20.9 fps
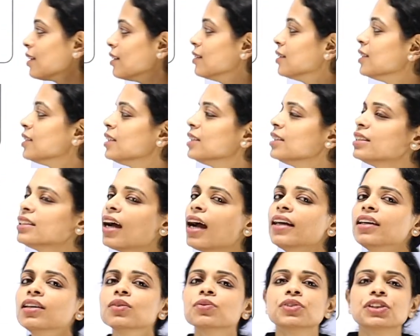this
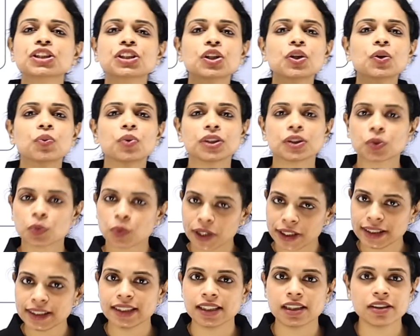entire video was
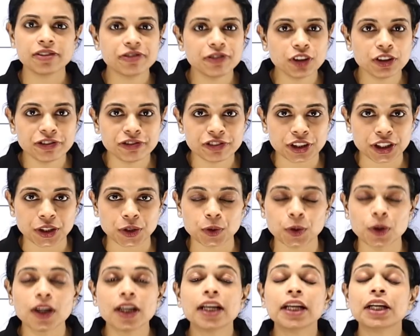quite helpful for
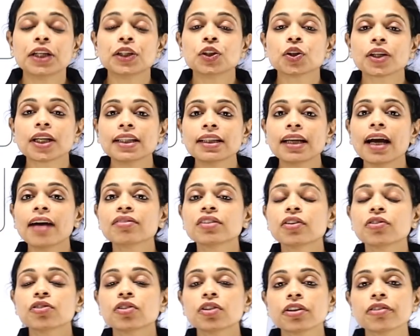you. You can have
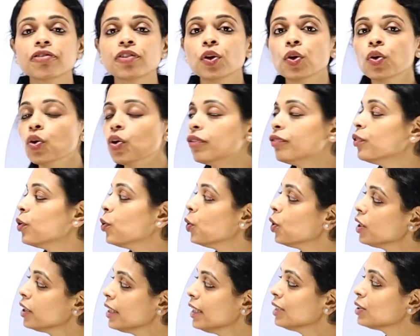the workflow of
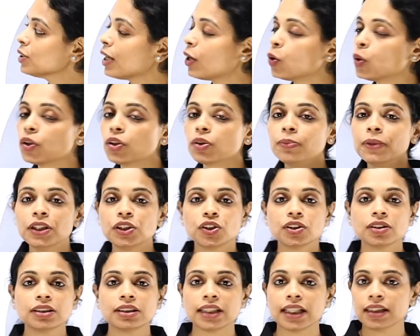all these
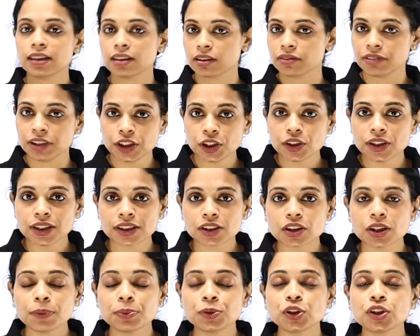automations in the video
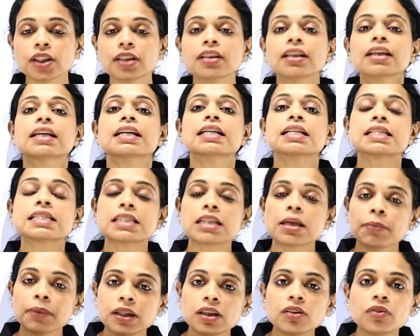description.
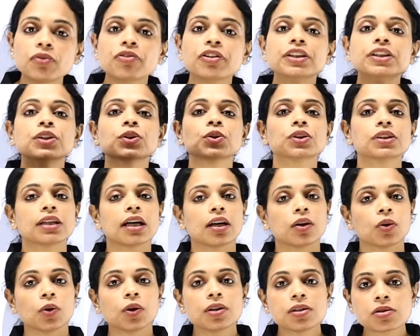Similar videos
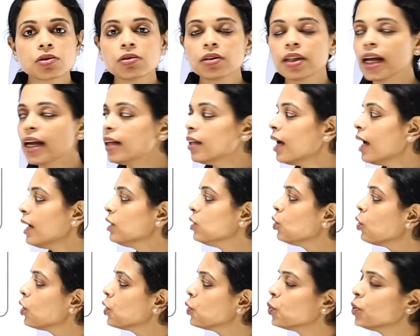are also there and
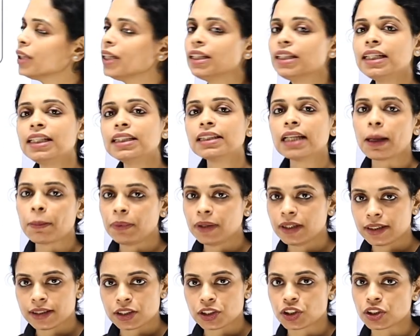not only these
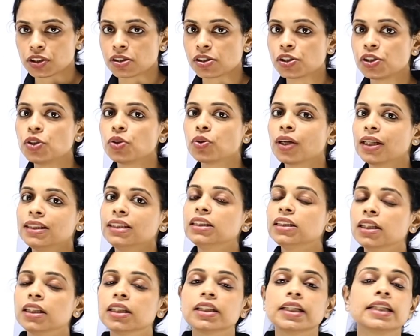applications, you can
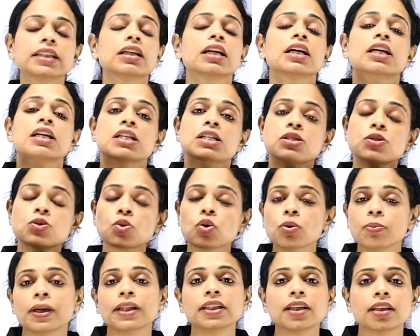integrate
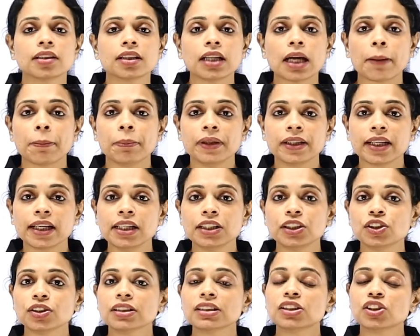so many other
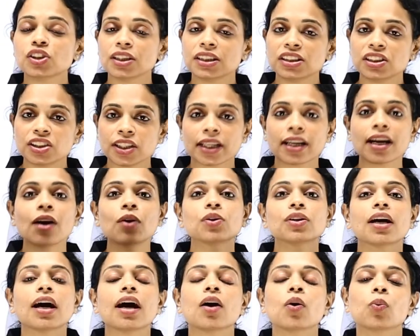applications. Just check
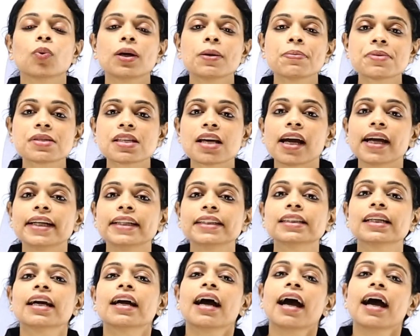out our website